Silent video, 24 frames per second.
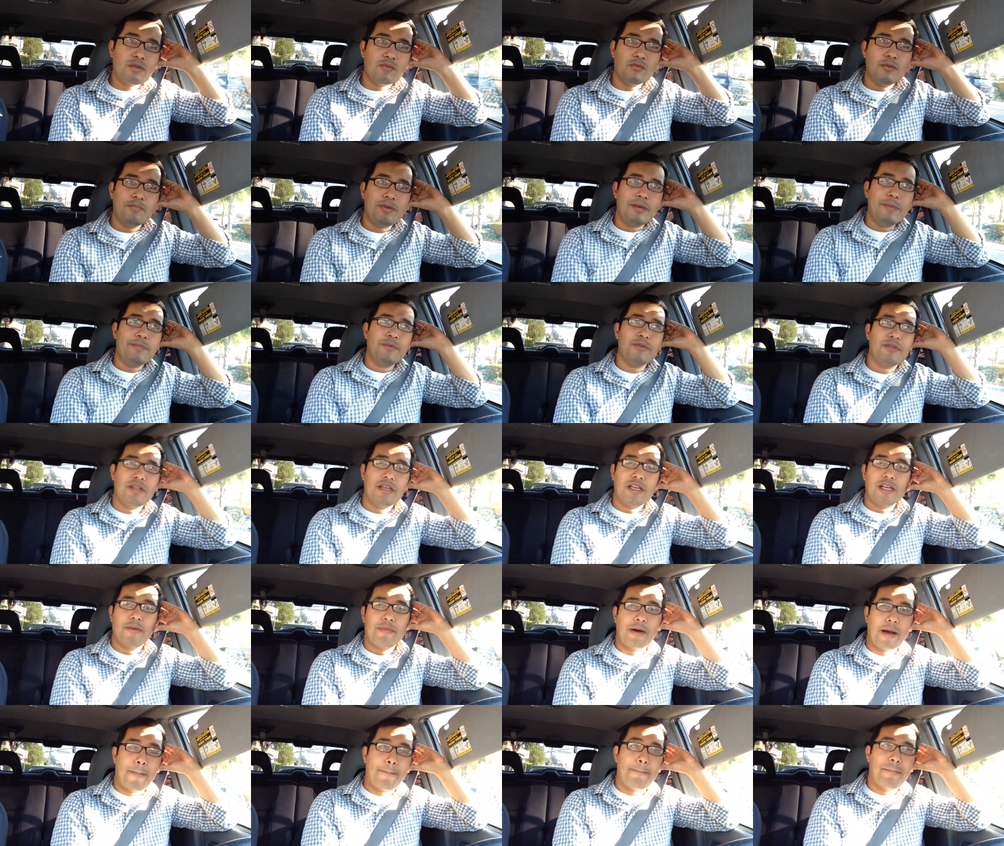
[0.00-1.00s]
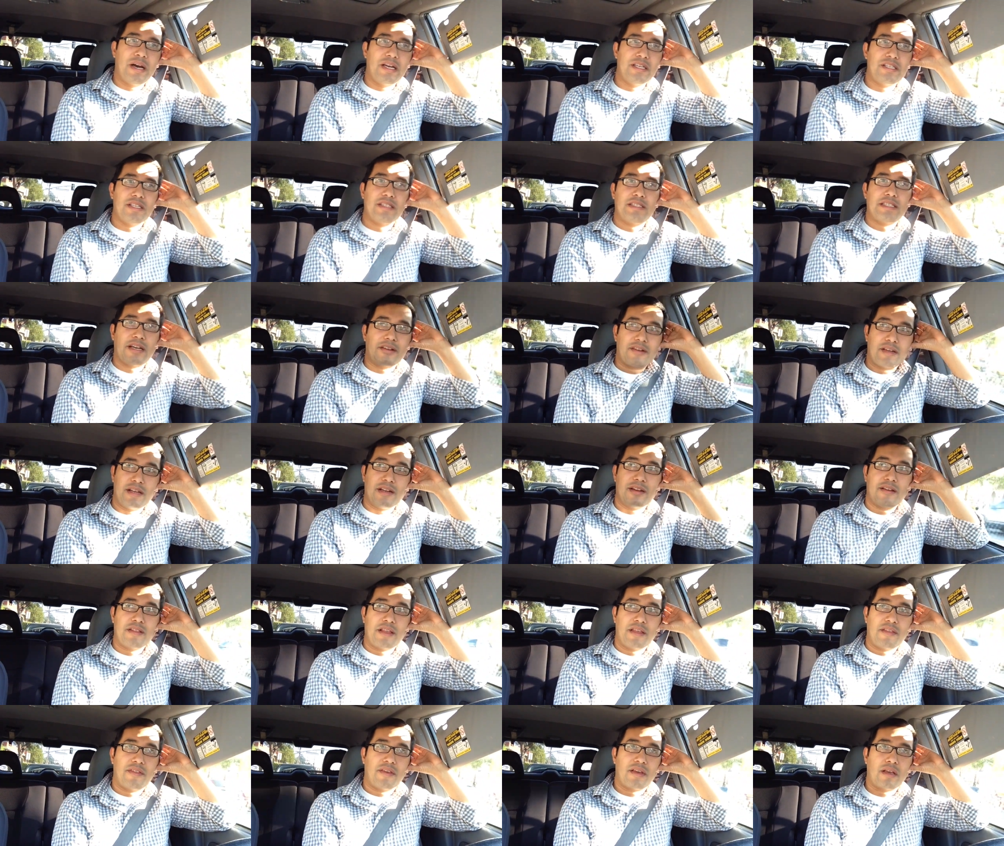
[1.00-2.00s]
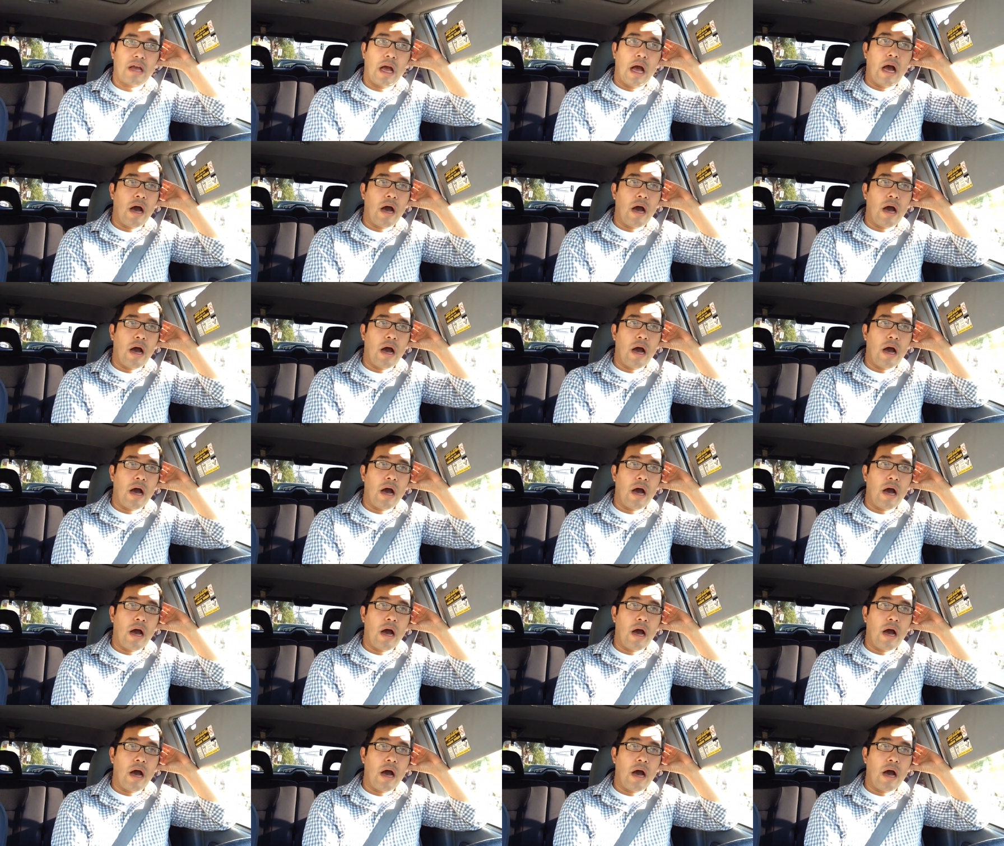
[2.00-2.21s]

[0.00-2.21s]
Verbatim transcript: when people think about budgets out here, they think,